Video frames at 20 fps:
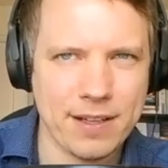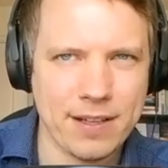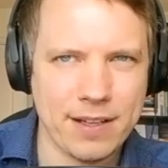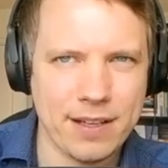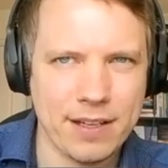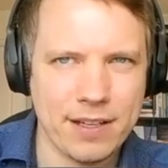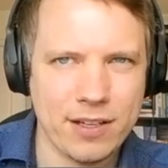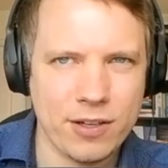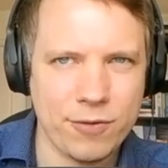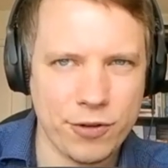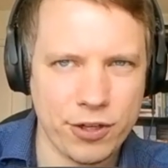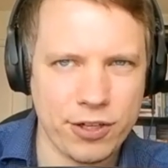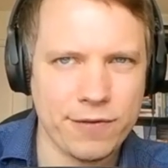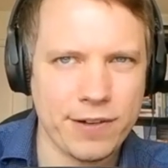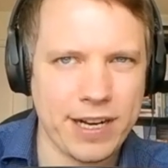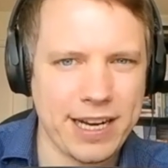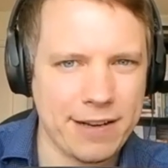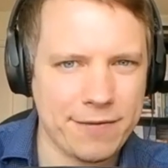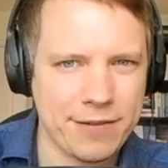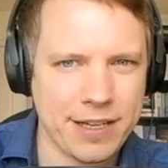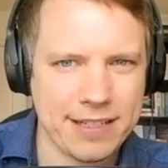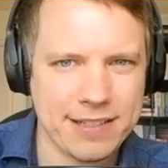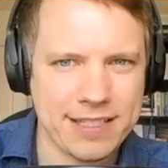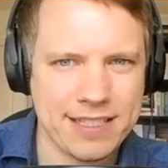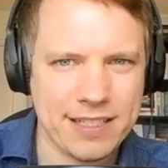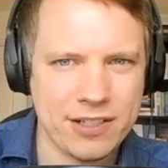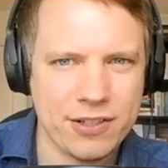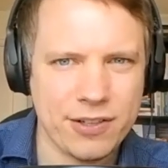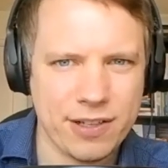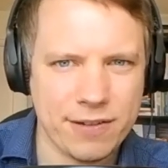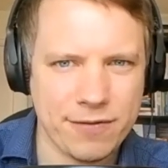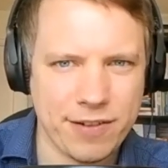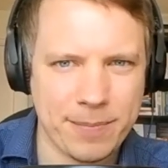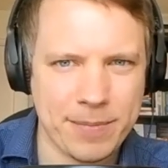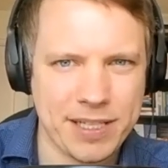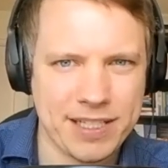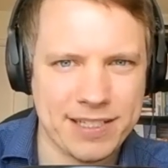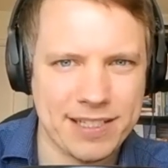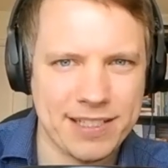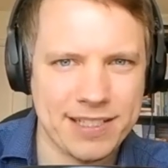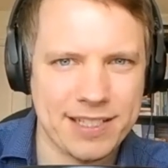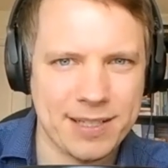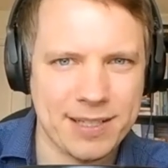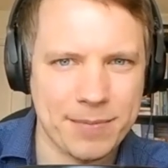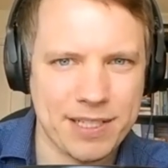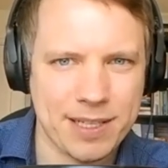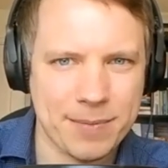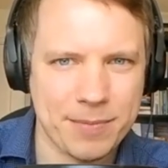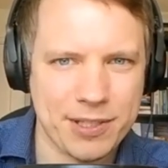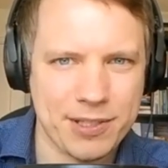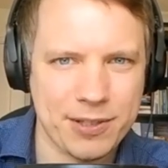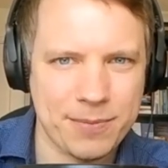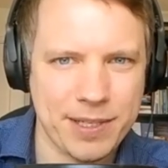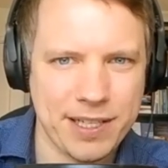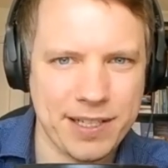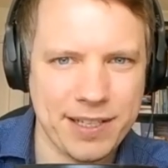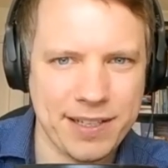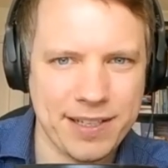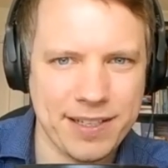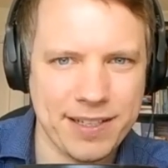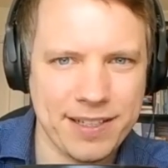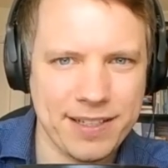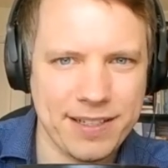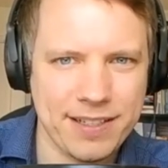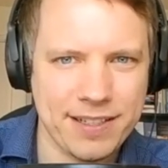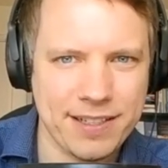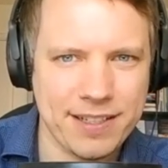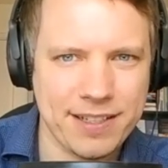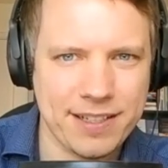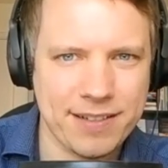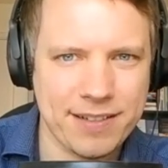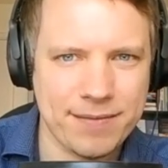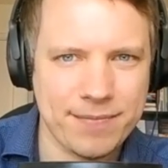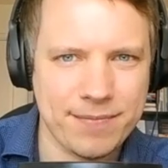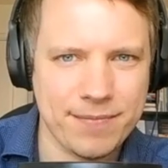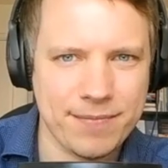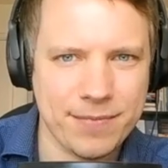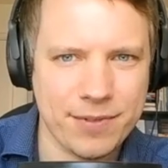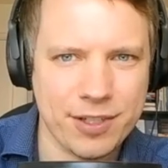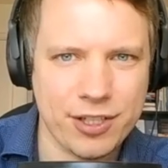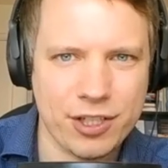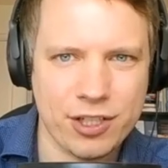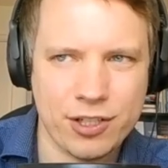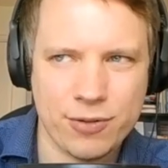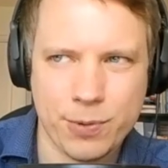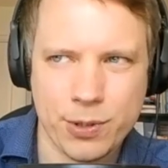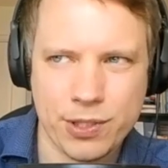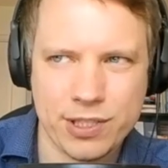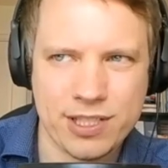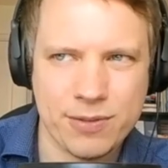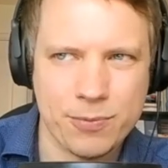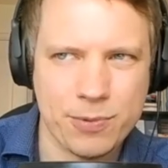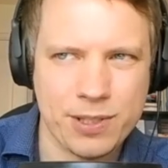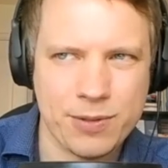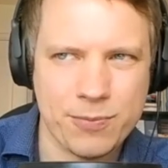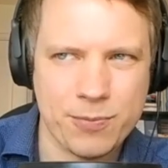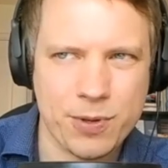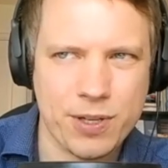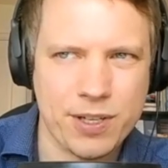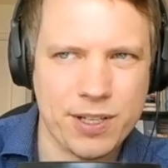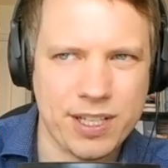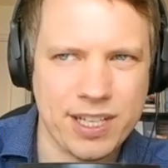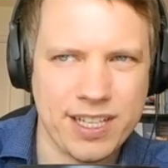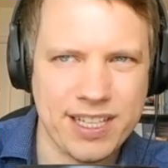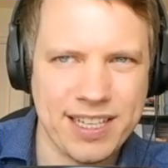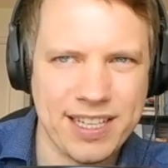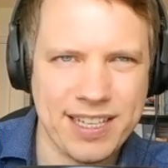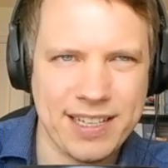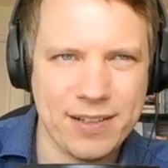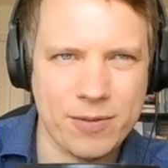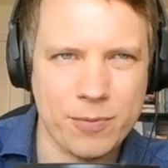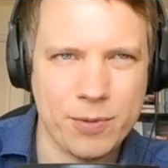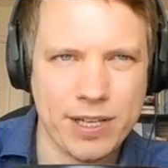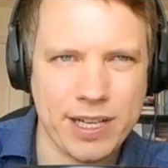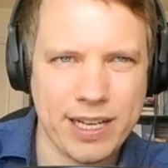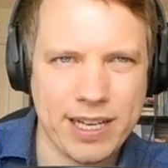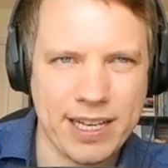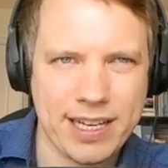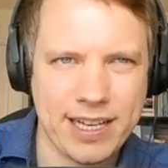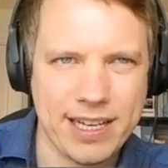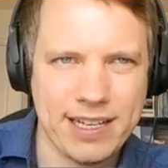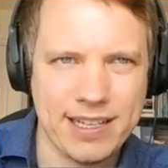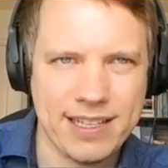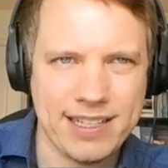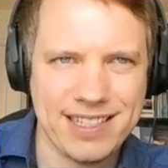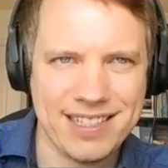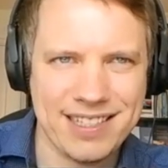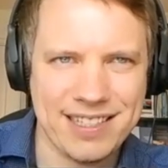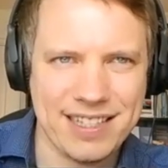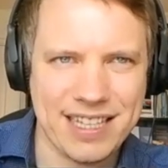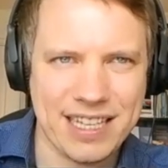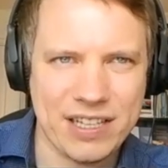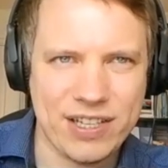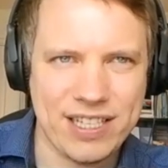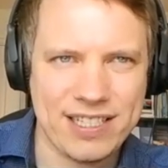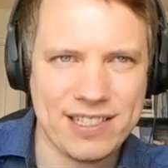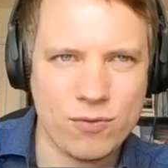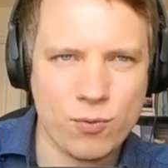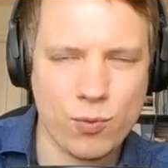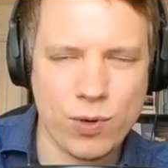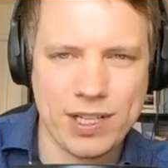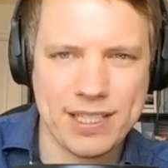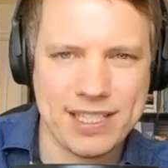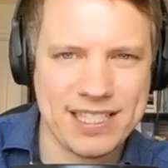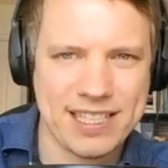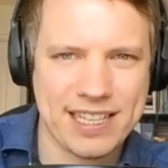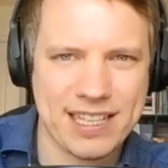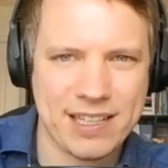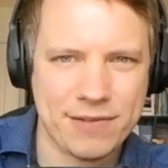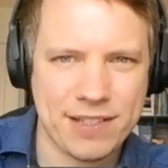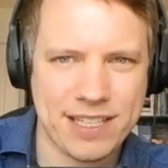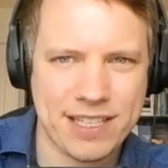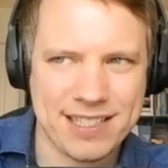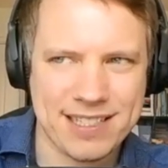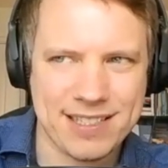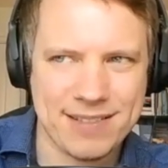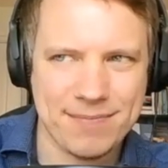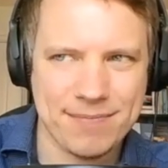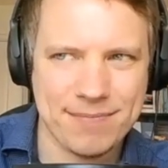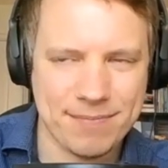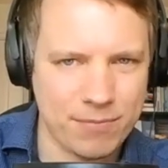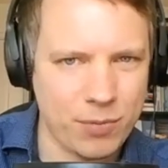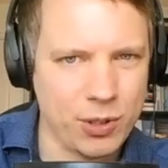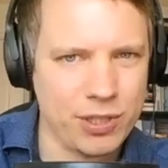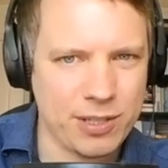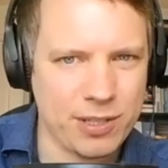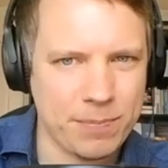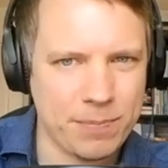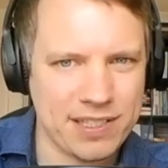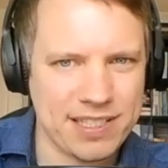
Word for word: you've heard of IFS, internal family systems, I'm assuming. Mm-hmm. Um, Schwartz's work where uh, there isn't one self, there's multiple